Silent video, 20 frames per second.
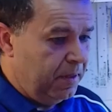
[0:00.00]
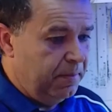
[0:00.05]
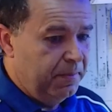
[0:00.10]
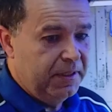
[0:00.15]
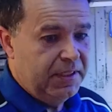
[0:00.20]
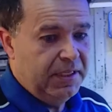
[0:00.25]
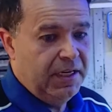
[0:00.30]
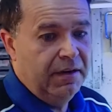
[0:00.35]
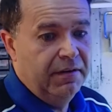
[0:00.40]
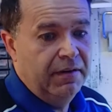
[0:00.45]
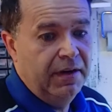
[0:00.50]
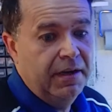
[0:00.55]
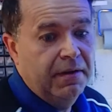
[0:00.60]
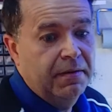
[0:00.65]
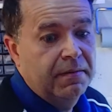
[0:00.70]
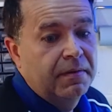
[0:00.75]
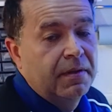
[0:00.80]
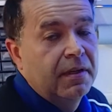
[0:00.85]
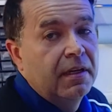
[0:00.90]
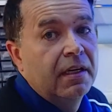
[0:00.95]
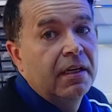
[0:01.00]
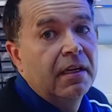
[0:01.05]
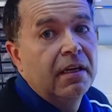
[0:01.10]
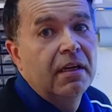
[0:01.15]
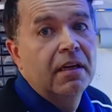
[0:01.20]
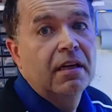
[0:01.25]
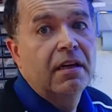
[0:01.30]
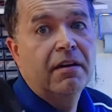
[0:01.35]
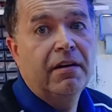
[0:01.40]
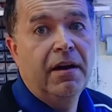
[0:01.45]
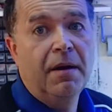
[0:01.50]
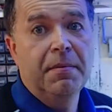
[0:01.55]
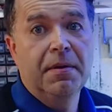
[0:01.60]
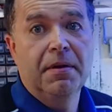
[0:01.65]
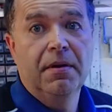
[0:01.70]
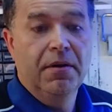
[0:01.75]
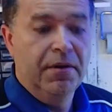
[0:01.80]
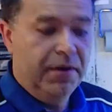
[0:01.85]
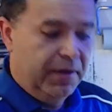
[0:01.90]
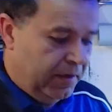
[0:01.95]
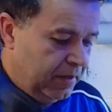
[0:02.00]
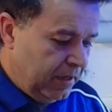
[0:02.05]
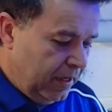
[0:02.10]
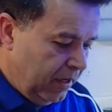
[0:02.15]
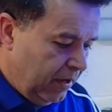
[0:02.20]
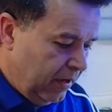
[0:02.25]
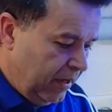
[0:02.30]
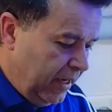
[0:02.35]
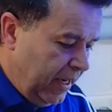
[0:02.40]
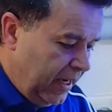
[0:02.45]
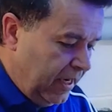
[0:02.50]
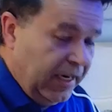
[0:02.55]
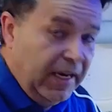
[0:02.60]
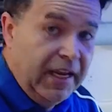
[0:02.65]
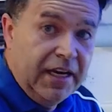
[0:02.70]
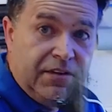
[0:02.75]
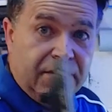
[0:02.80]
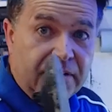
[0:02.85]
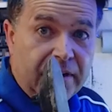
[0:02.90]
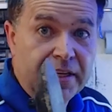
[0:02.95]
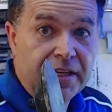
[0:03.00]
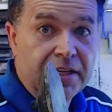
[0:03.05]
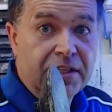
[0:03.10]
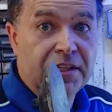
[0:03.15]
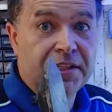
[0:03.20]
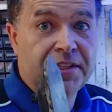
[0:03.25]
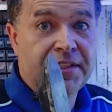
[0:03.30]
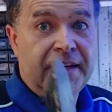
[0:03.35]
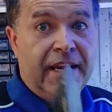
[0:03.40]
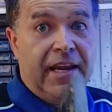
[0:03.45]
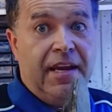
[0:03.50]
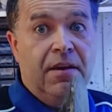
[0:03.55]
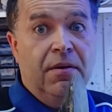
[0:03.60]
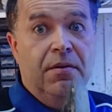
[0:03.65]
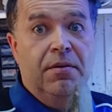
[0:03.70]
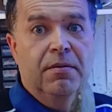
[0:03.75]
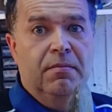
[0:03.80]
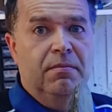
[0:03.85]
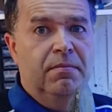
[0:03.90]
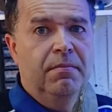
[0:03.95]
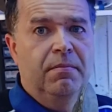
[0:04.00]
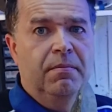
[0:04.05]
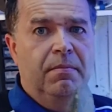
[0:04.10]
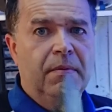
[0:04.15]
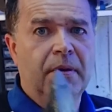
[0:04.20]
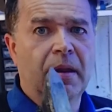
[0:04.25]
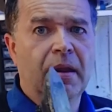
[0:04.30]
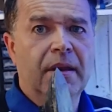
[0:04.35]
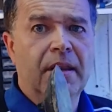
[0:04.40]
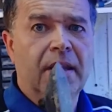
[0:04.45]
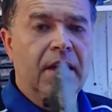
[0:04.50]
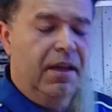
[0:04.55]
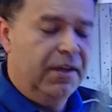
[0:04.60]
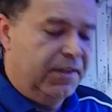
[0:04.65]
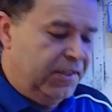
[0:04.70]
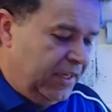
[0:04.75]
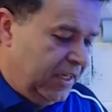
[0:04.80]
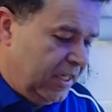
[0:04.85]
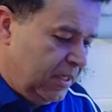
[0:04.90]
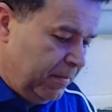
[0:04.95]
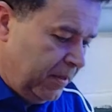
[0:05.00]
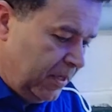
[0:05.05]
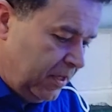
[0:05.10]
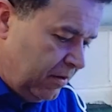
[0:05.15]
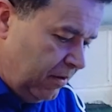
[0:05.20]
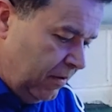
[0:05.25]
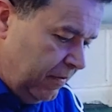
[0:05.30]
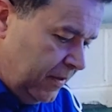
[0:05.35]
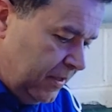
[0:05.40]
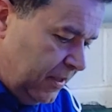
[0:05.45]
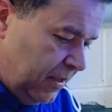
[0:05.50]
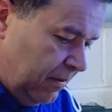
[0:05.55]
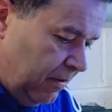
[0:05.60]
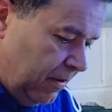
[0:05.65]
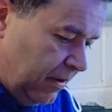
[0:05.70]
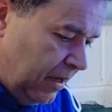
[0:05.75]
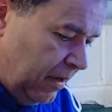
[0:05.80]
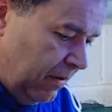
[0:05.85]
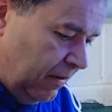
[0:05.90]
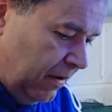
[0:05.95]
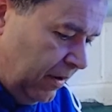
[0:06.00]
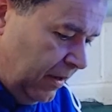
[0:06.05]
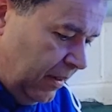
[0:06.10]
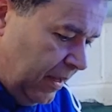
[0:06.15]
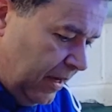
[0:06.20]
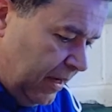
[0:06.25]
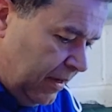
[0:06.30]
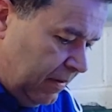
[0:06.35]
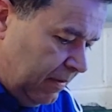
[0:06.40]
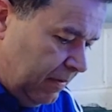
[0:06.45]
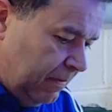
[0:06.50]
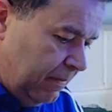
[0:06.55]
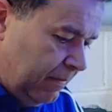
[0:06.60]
the material out, grab your iron, and I then literally just tack on like the last centimetre of it, so I go like that.